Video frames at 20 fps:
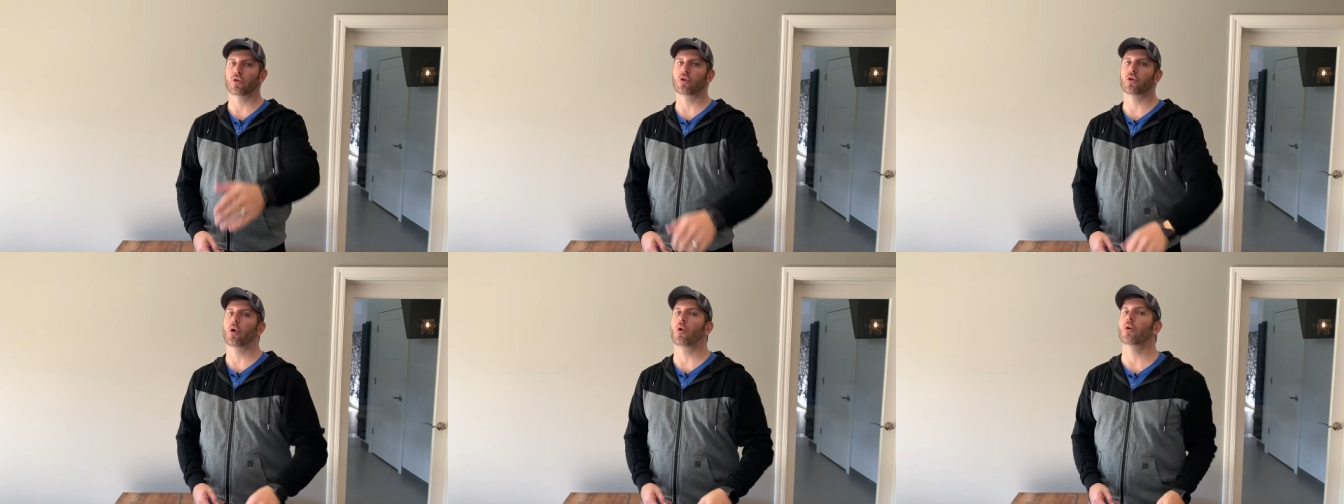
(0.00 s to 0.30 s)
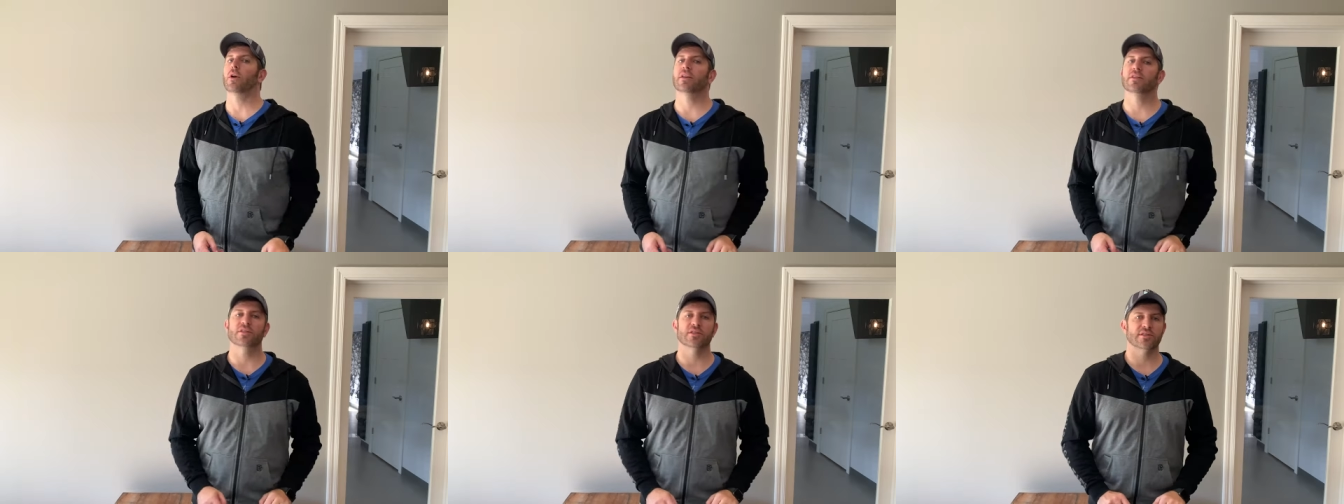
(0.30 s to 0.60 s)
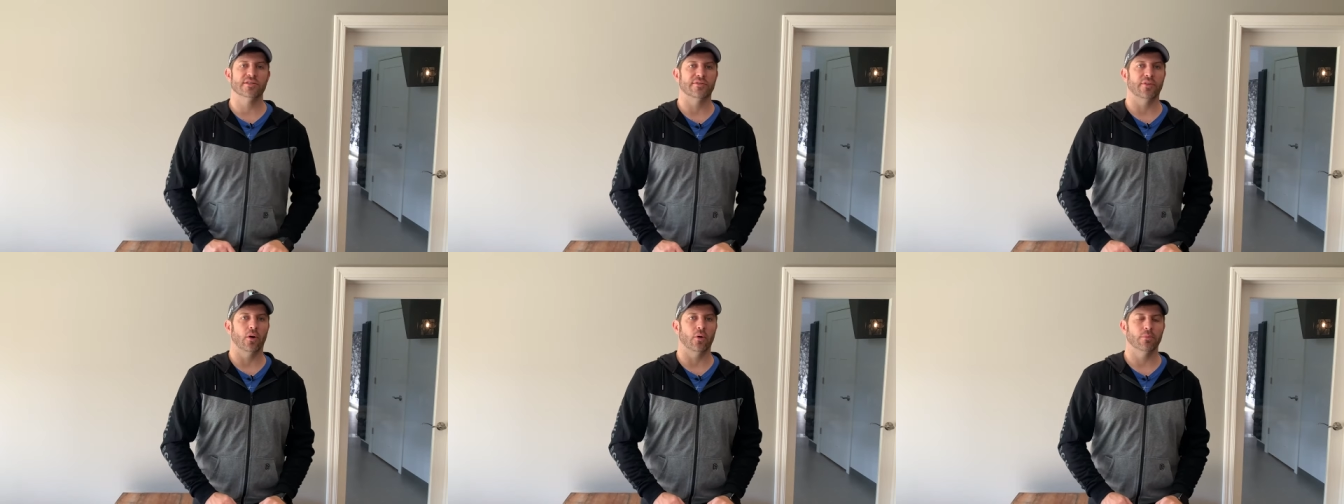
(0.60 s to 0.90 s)
go get
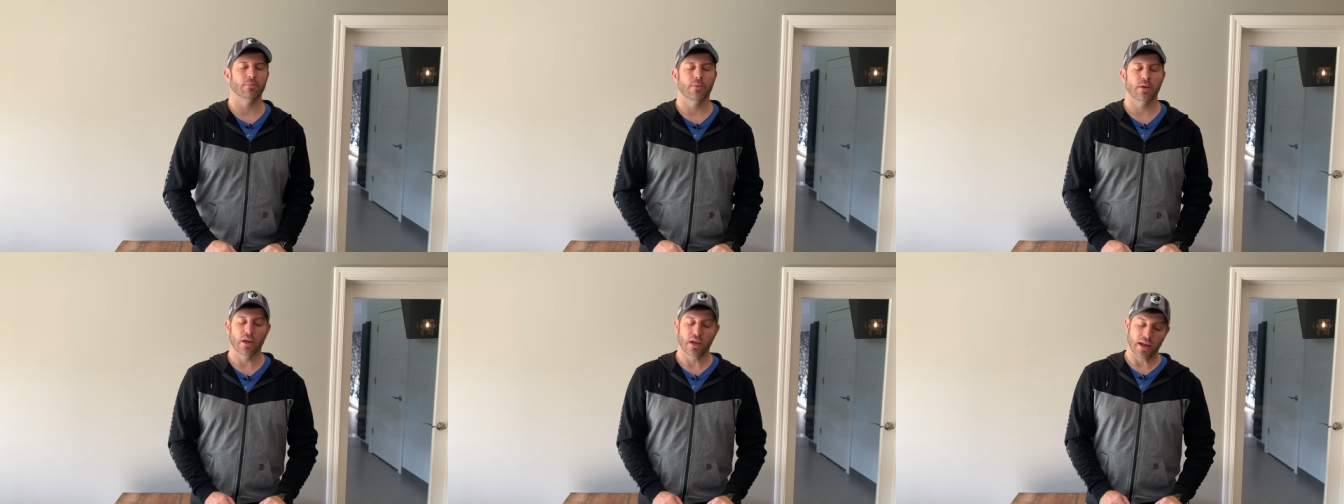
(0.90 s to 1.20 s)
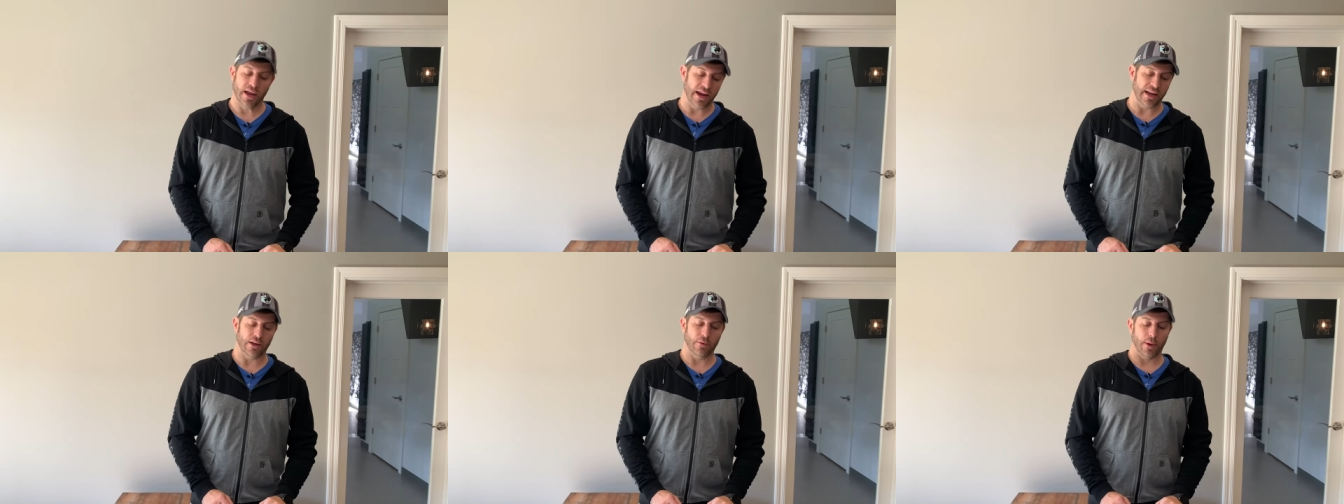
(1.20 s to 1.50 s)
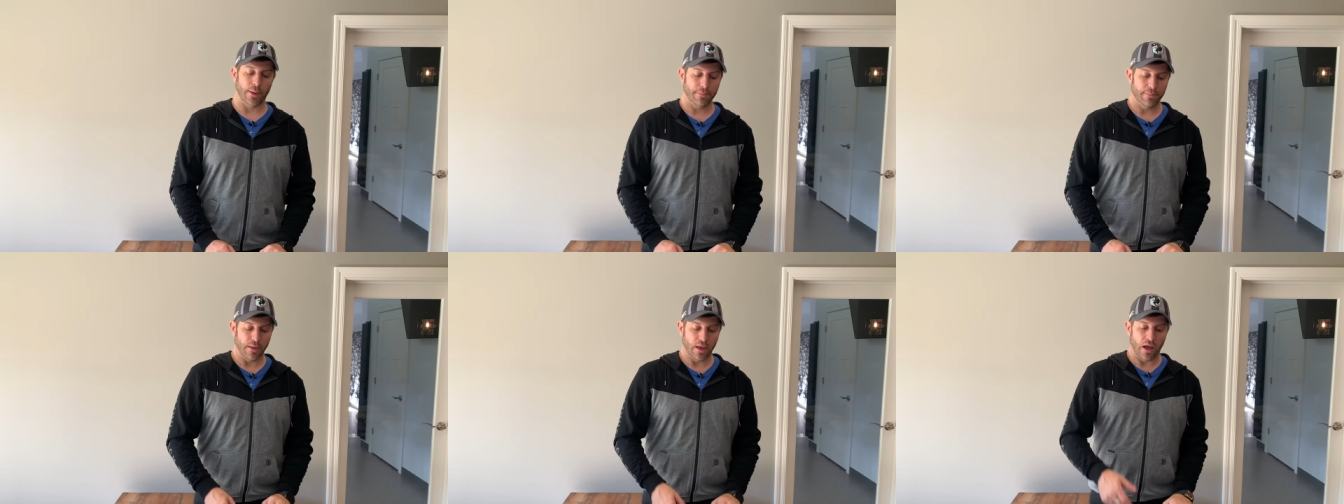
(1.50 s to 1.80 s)
this phone.
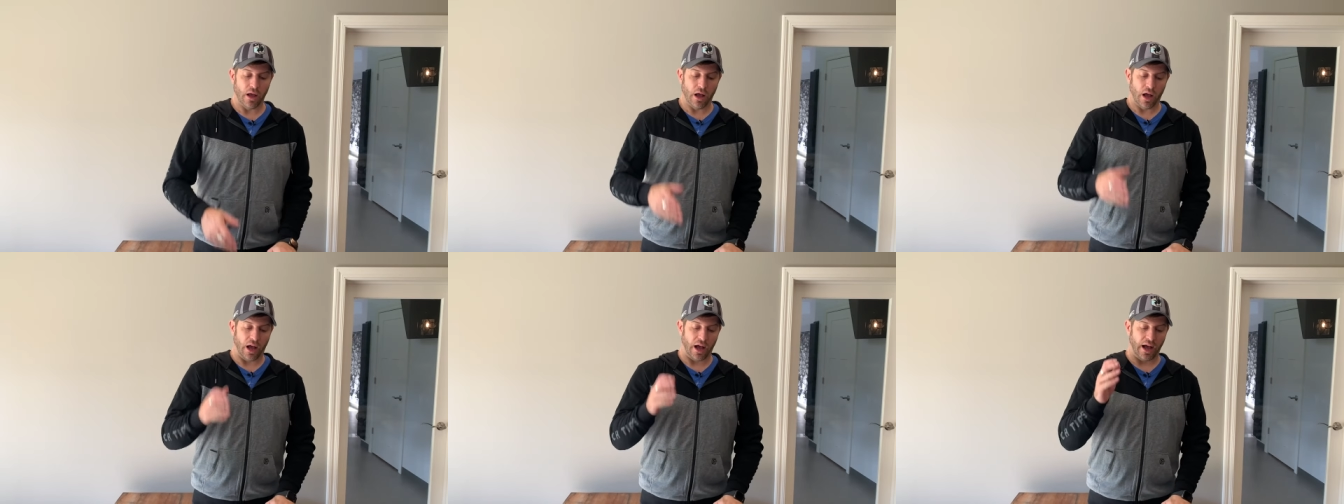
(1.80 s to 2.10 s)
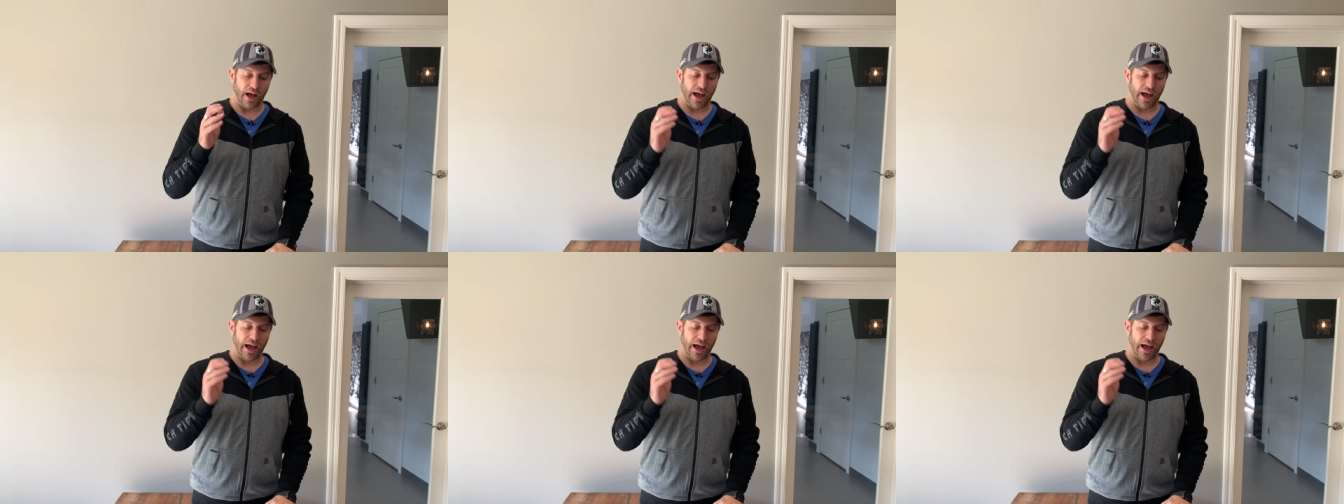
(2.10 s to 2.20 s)
Anyway, uh,